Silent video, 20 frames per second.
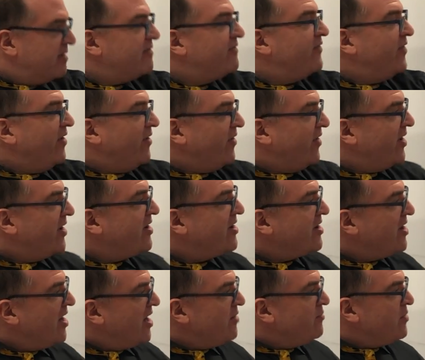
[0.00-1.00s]
Very
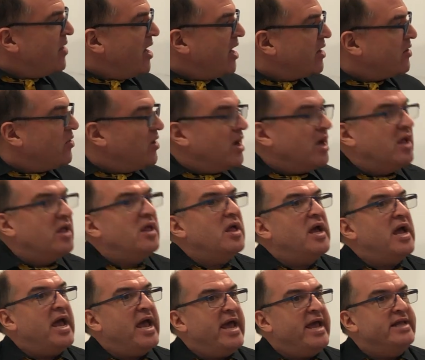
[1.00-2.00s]
good, Markwell.
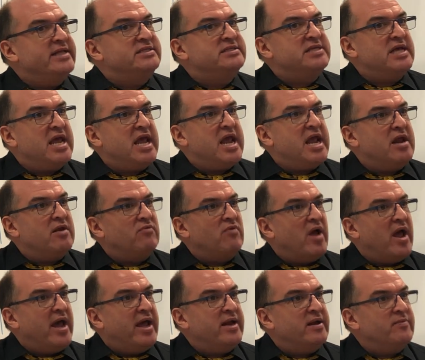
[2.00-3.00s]
18,
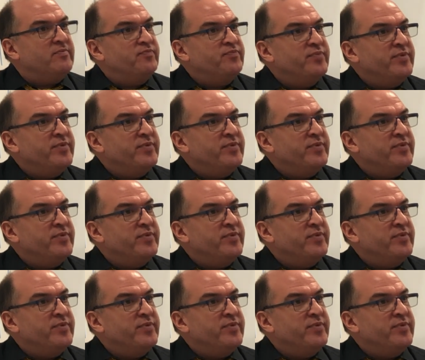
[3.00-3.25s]
right?